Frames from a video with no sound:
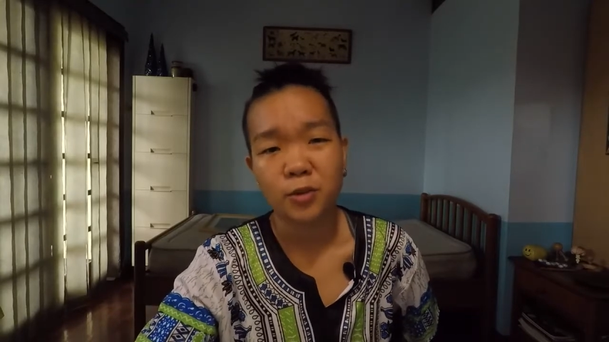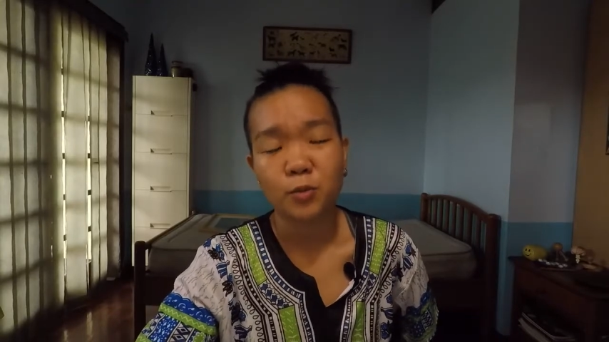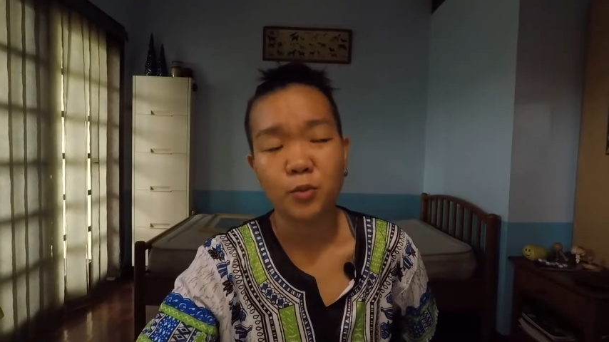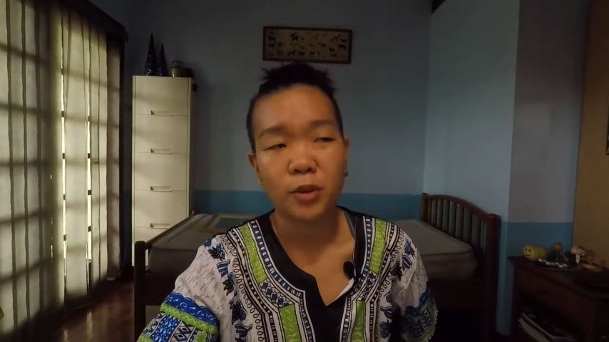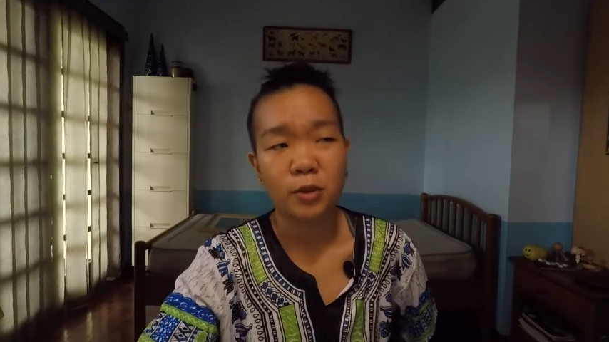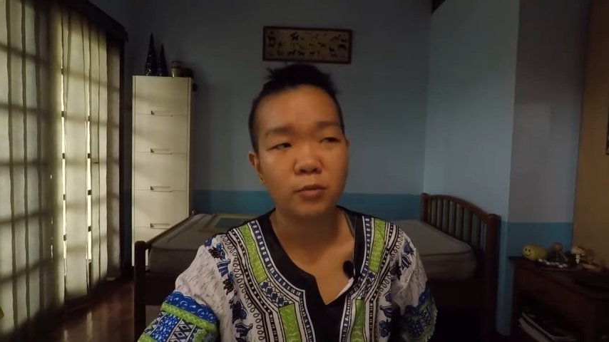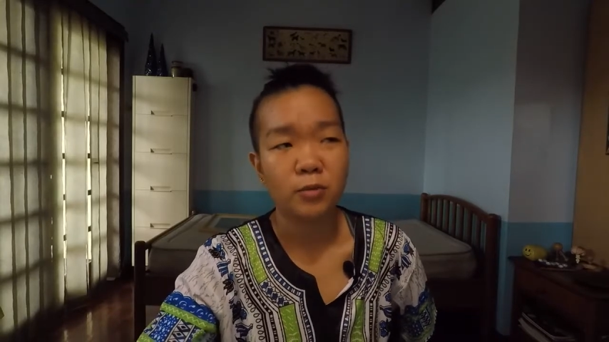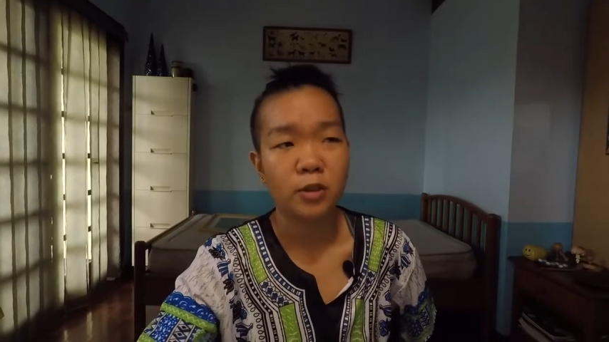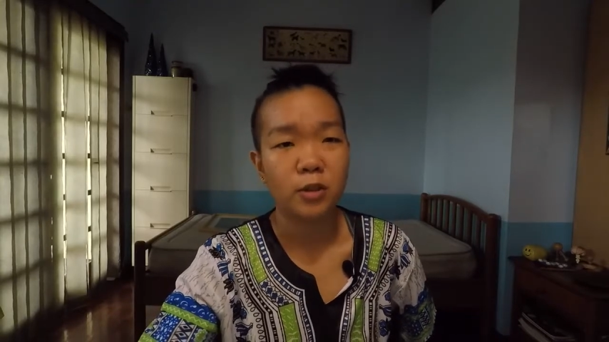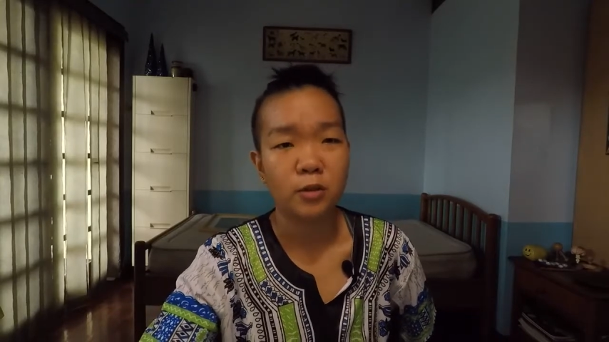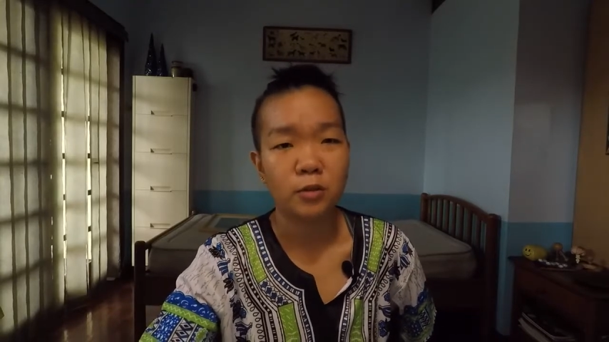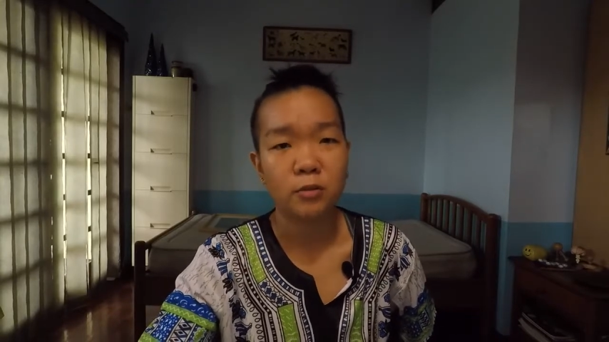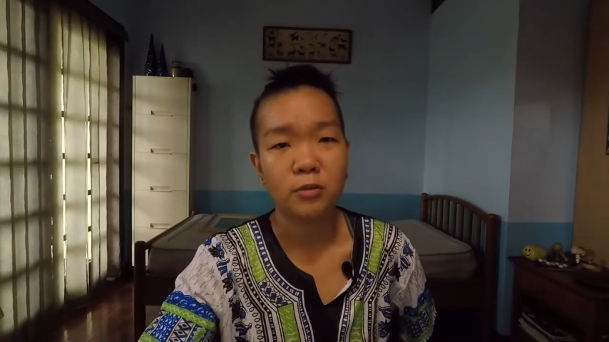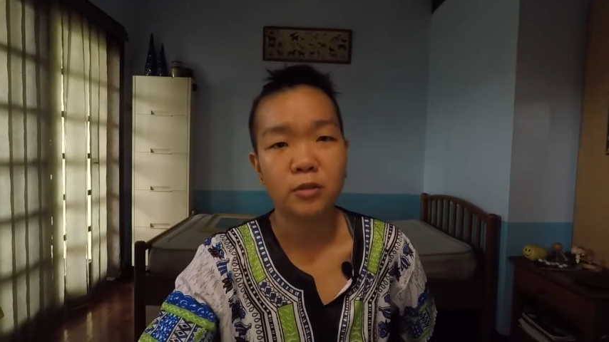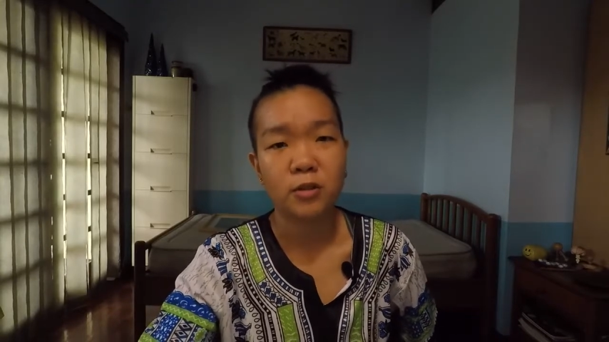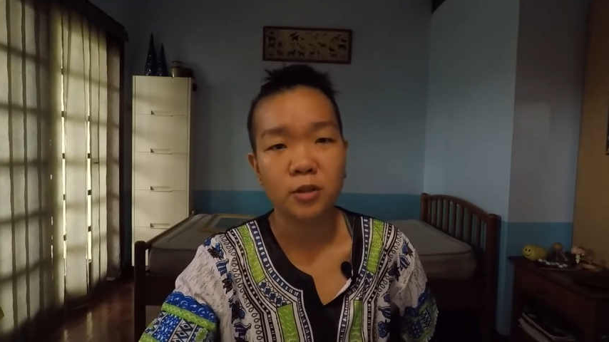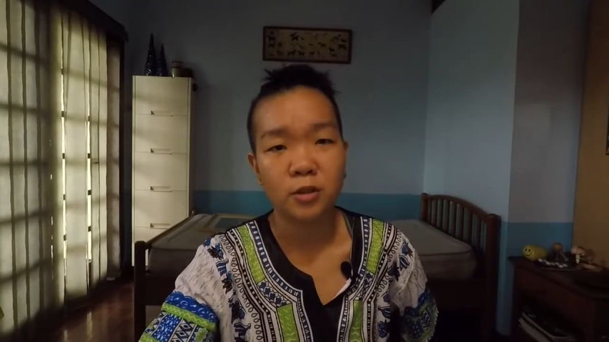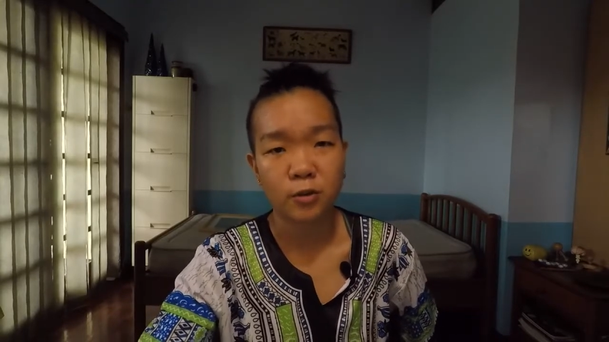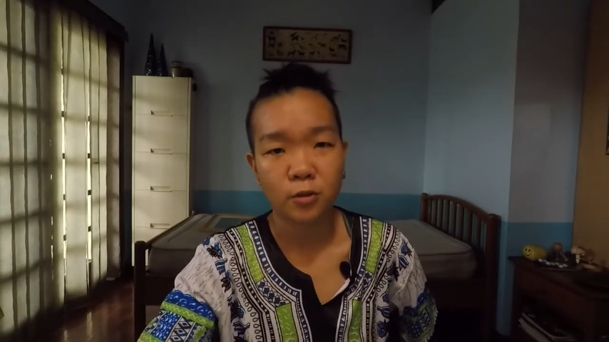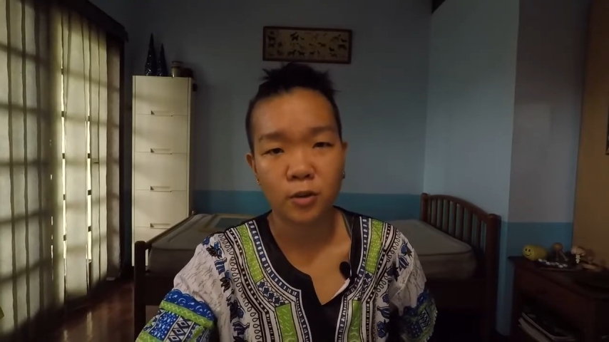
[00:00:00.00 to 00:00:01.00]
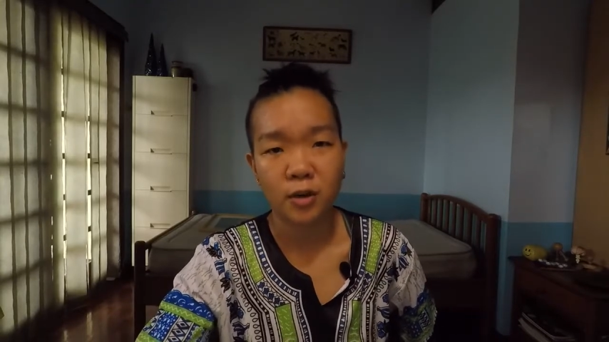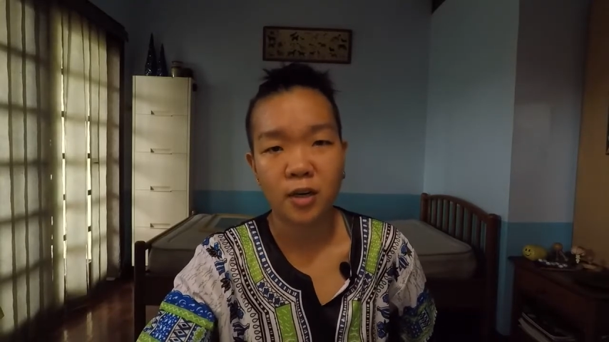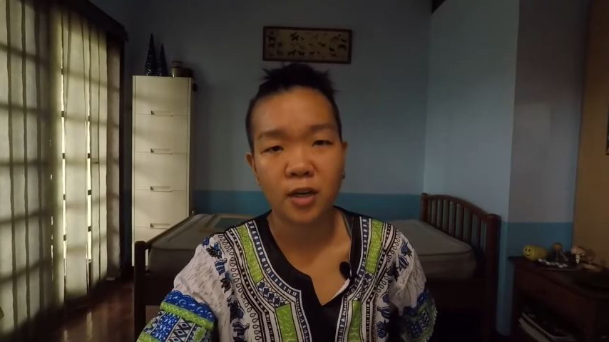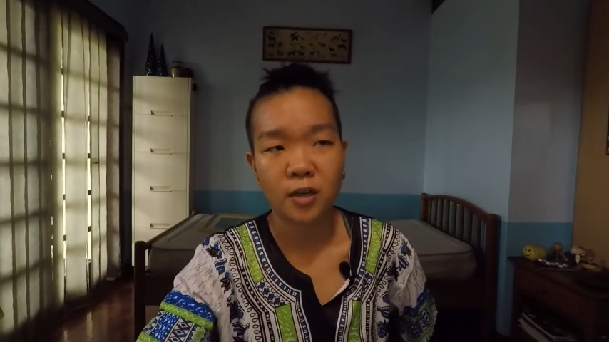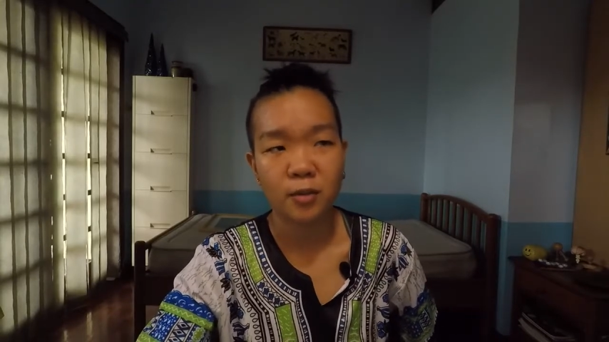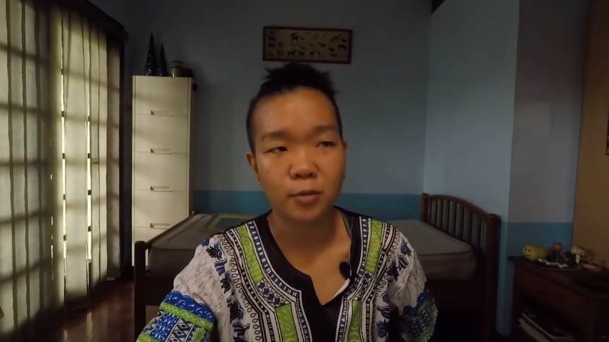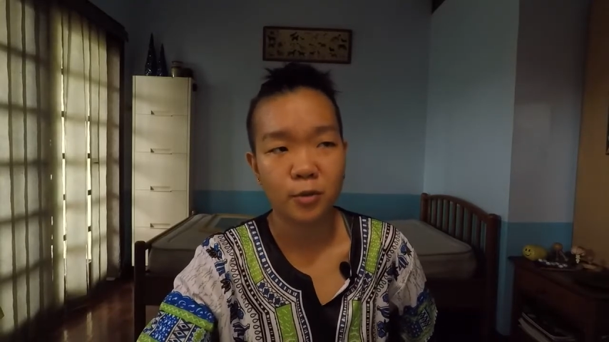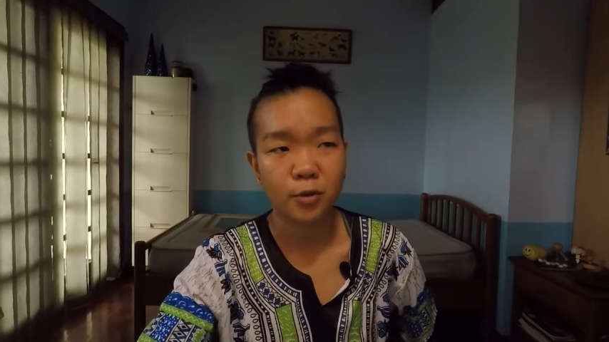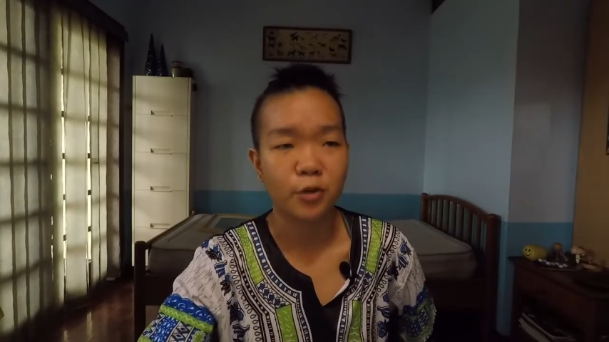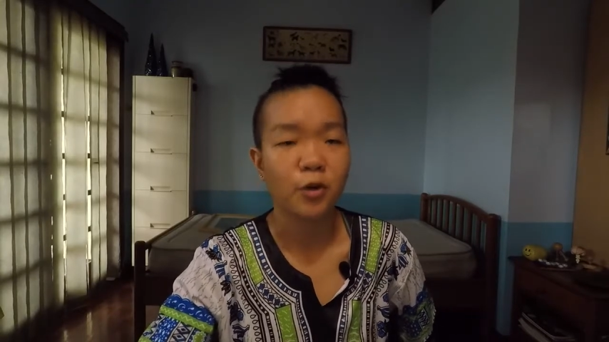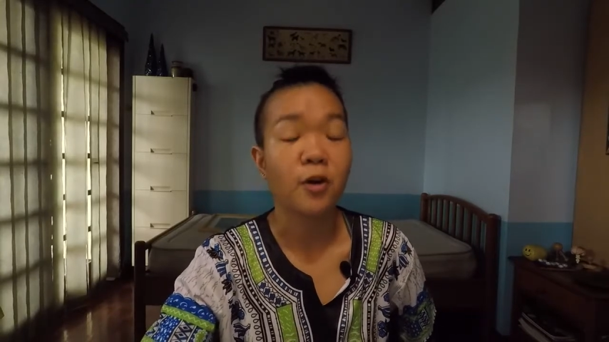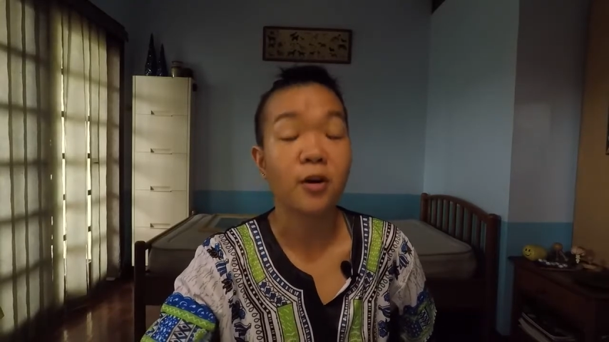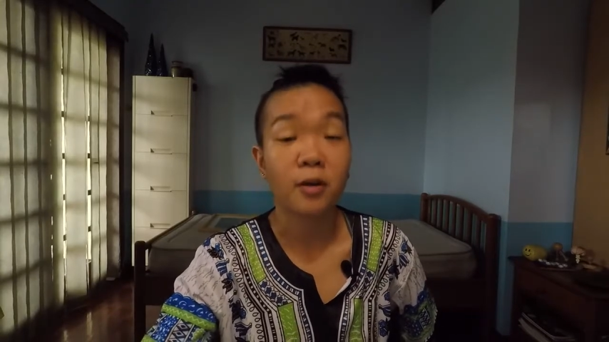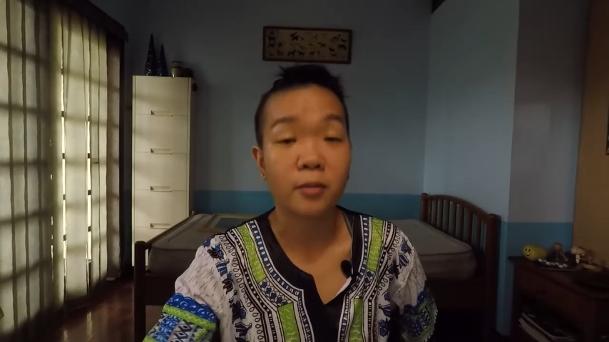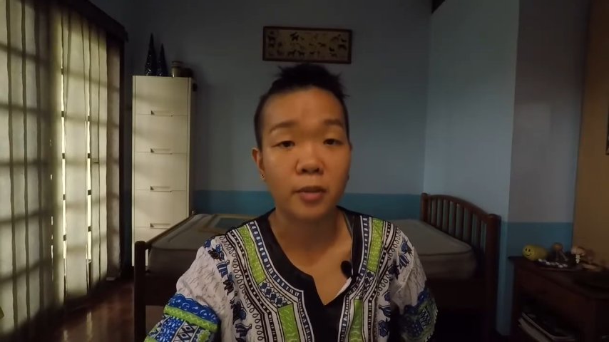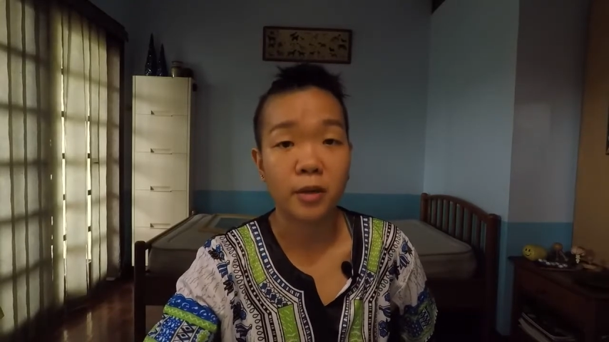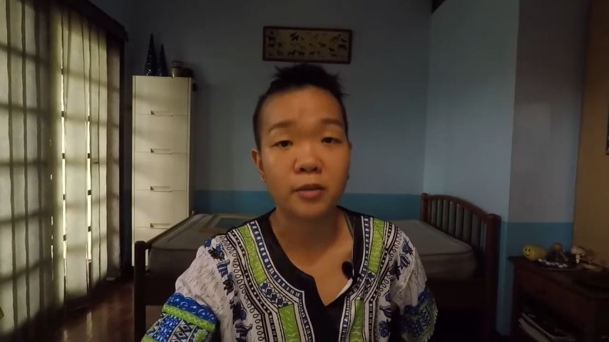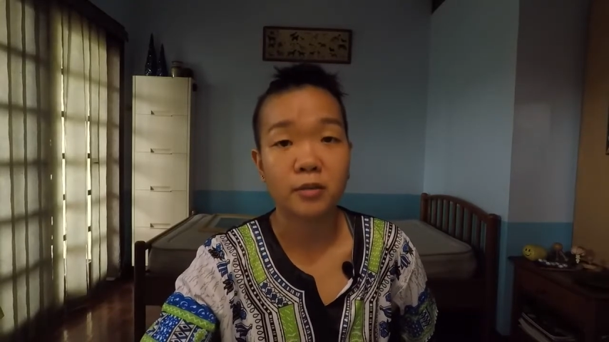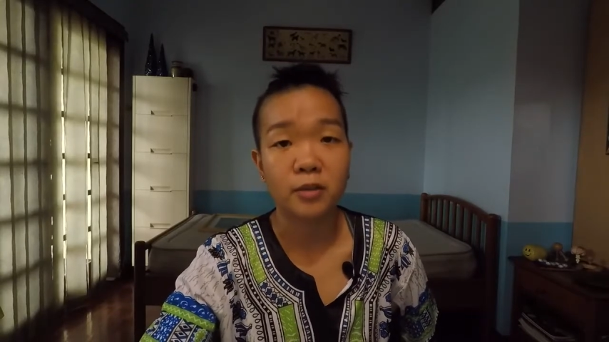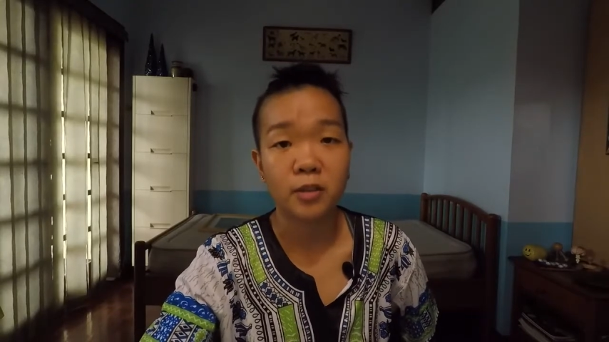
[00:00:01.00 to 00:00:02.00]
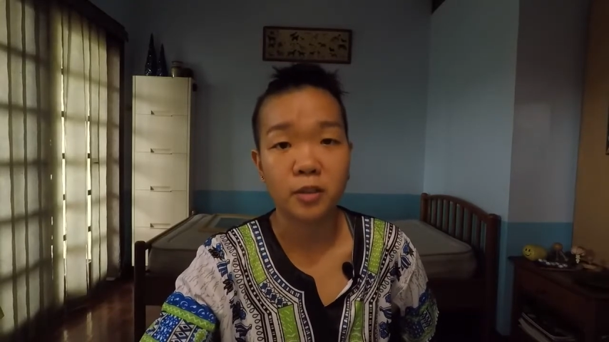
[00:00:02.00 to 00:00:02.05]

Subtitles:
when we do describe or talk about these